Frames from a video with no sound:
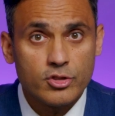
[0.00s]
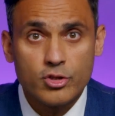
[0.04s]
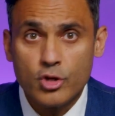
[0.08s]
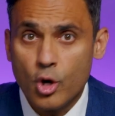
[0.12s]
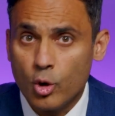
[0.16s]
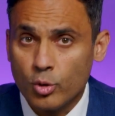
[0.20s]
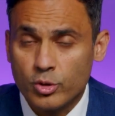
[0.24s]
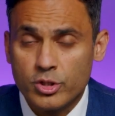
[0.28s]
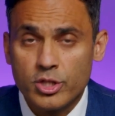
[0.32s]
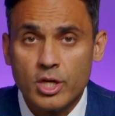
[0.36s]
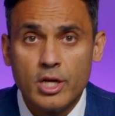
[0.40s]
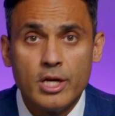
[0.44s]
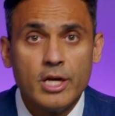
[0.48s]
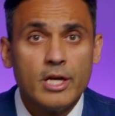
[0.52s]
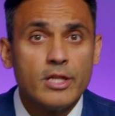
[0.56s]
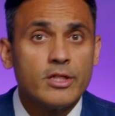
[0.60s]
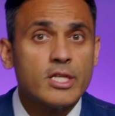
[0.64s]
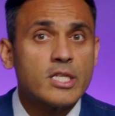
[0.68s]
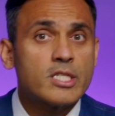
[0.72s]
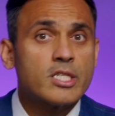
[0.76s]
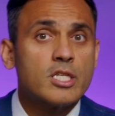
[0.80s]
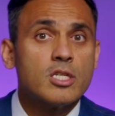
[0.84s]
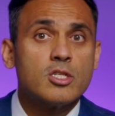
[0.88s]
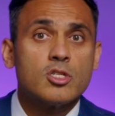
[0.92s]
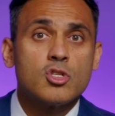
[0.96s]
Note,
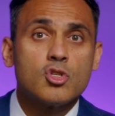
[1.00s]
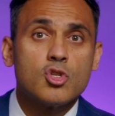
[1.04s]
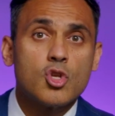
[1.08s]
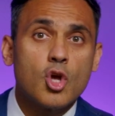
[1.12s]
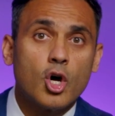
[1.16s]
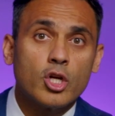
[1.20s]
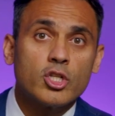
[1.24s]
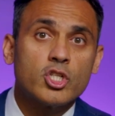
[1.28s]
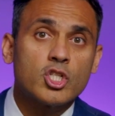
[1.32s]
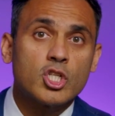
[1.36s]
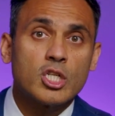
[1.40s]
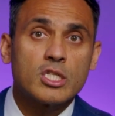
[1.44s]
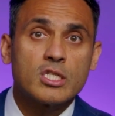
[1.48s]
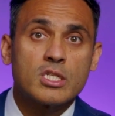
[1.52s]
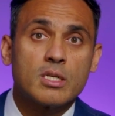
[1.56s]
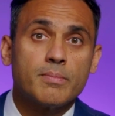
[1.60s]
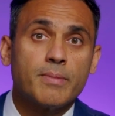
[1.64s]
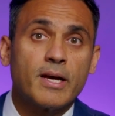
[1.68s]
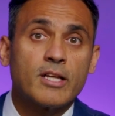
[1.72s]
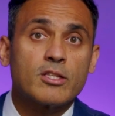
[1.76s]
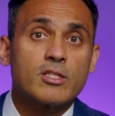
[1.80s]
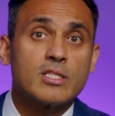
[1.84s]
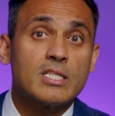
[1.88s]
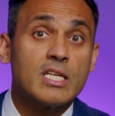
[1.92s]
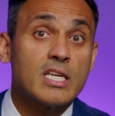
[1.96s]
this is not just
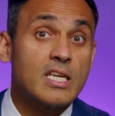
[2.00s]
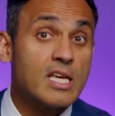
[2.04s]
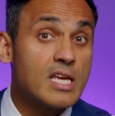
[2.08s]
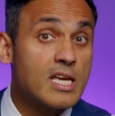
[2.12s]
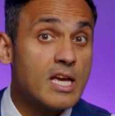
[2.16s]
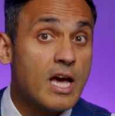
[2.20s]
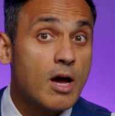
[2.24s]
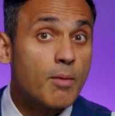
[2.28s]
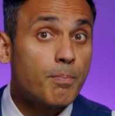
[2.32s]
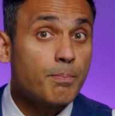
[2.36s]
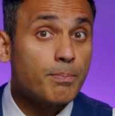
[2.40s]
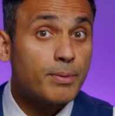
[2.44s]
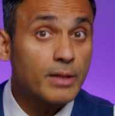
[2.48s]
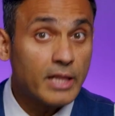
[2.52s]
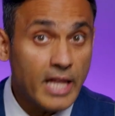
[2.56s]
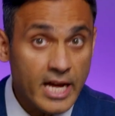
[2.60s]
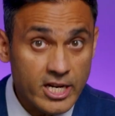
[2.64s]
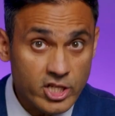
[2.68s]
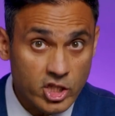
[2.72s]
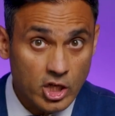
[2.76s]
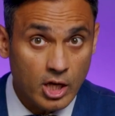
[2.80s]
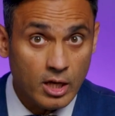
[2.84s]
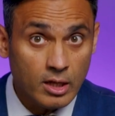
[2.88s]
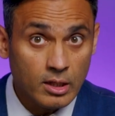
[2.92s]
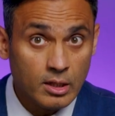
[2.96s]
about seeking out
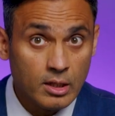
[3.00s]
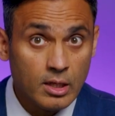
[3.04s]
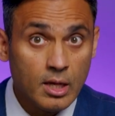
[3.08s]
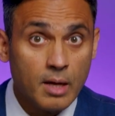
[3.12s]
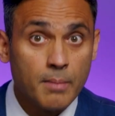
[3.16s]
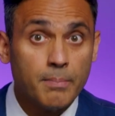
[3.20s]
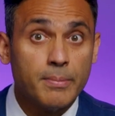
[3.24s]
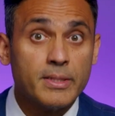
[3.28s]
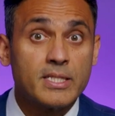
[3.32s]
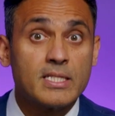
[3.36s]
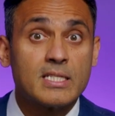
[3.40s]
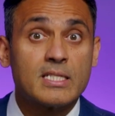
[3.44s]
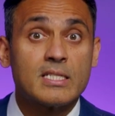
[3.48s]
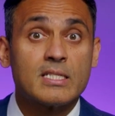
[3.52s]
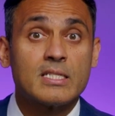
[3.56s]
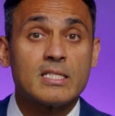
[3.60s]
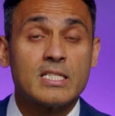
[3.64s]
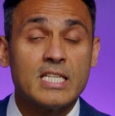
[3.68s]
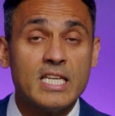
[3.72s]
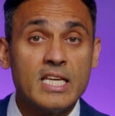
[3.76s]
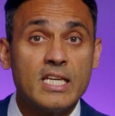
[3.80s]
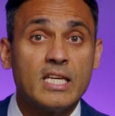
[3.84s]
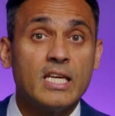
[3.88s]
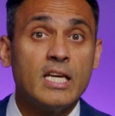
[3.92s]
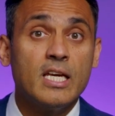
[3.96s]
pleasure, but
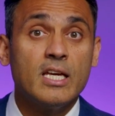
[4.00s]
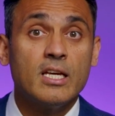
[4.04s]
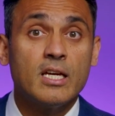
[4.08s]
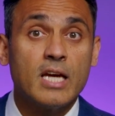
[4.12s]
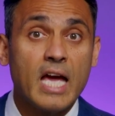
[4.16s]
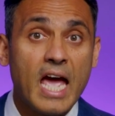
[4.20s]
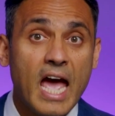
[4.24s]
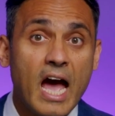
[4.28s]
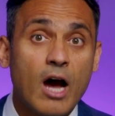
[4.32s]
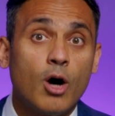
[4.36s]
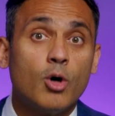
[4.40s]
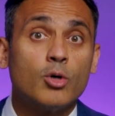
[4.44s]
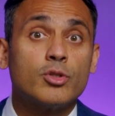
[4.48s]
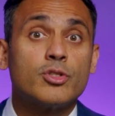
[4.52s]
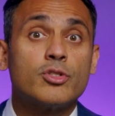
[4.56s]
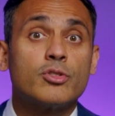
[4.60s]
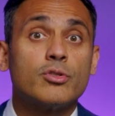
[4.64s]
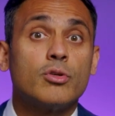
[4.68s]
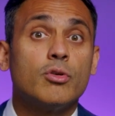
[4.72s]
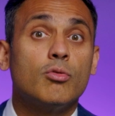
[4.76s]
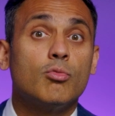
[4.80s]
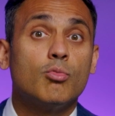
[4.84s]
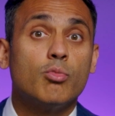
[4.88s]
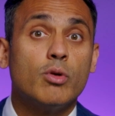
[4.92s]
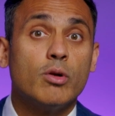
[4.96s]
seeking out
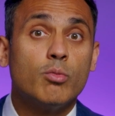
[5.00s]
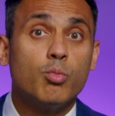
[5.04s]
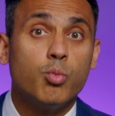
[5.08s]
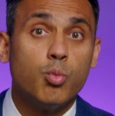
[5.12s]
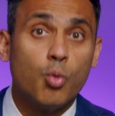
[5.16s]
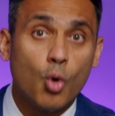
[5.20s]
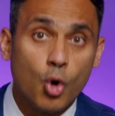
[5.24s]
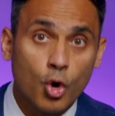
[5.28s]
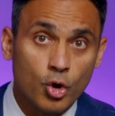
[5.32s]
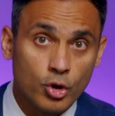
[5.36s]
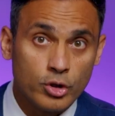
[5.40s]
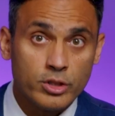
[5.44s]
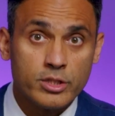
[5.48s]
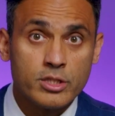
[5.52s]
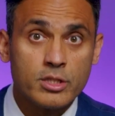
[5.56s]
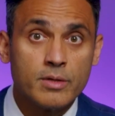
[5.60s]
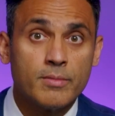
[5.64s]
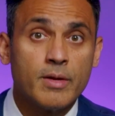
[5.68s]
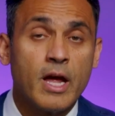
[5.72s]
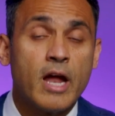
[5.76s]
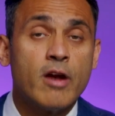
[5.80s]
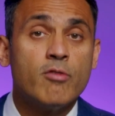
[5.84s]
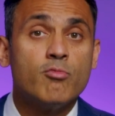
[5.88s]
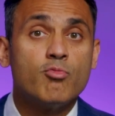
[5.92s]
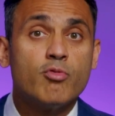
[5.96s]
reward
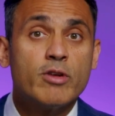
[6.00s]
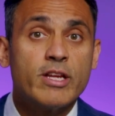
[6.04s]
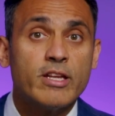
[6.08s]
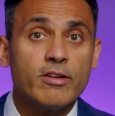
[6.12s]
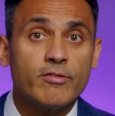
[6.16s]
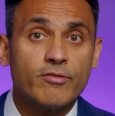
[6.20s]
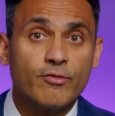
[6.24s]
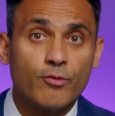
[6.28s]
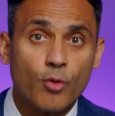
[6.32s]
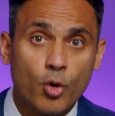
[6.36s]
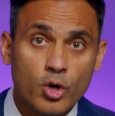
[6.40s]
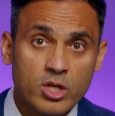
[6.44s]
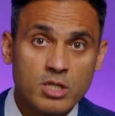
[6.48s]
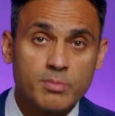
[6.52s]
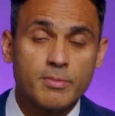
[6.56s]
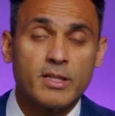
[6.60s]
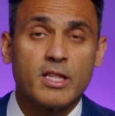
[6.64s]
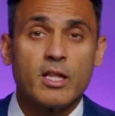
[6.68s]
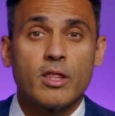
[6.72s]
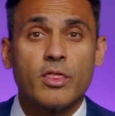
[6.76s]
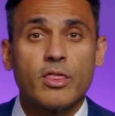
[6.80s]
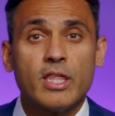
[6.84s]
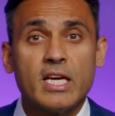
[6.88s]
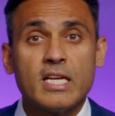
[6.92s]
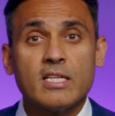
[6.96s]
and reinforcement, the
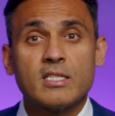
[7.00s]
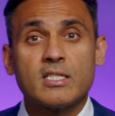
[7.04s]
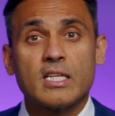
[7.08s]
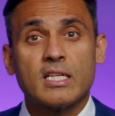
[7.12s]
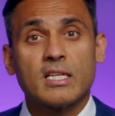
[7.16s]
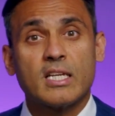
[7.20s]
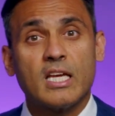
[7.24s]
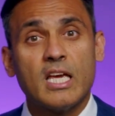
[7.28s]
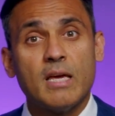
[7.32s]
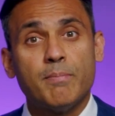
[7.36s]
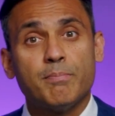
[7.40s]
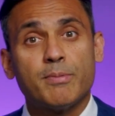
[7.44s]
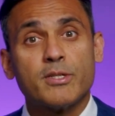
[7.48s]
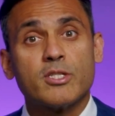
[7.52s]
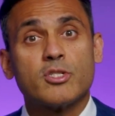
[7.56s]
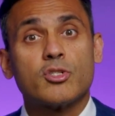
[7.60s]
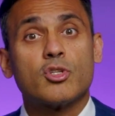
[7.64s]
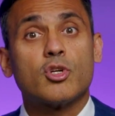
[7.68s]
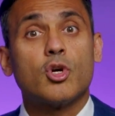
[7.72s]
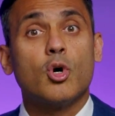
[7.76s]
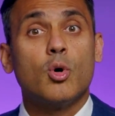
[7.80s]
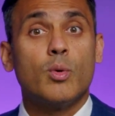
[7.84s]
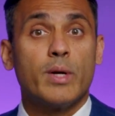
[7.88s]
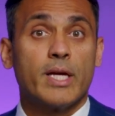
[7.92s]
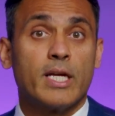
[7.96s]
things that keep us
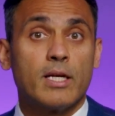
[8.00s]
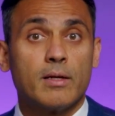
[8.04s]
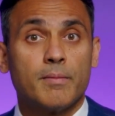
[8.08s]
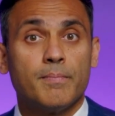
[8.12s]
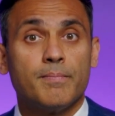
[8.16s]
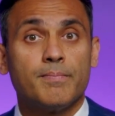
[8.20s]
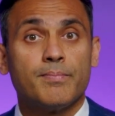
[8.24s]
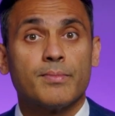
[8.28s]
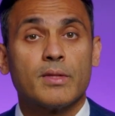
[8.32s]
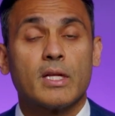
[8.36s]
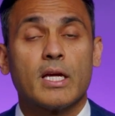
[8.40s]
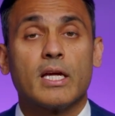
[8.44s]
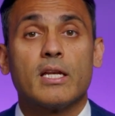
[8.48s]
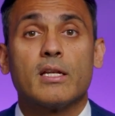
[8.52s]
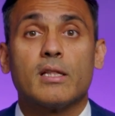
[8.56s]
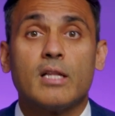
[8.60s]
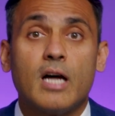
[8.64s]
going in